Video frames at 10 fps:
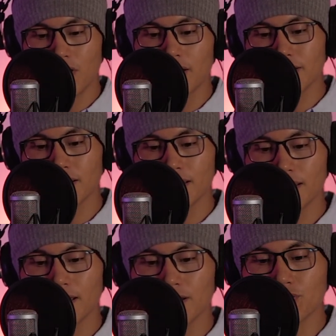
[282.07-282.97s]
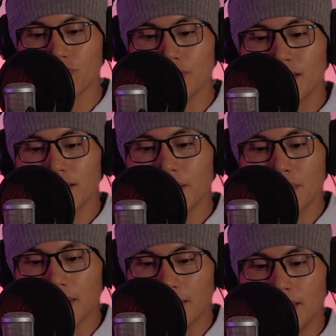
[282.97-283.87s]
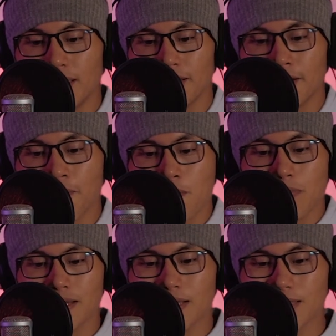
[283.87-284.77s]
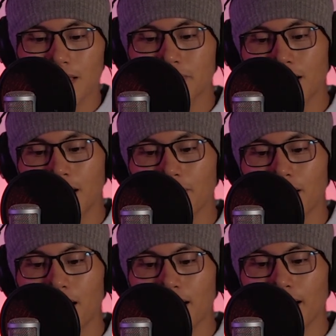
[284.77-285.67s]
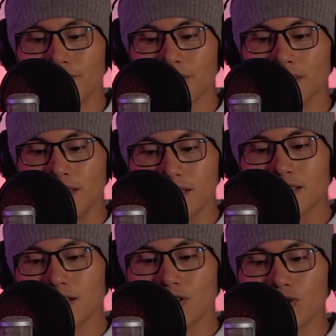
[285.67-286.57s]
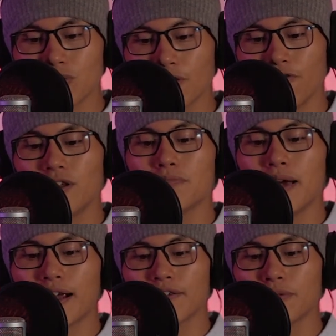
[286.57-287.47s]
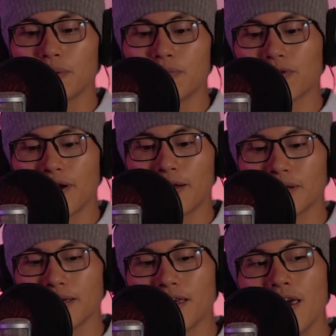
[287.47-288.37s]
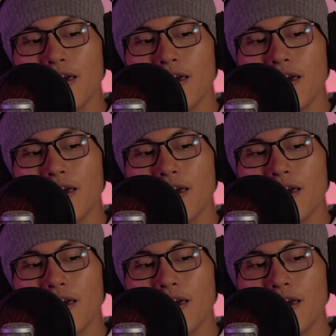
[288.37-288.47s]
content that is uniquely me, but at the same time, I have to listen to the feedback of the people around me,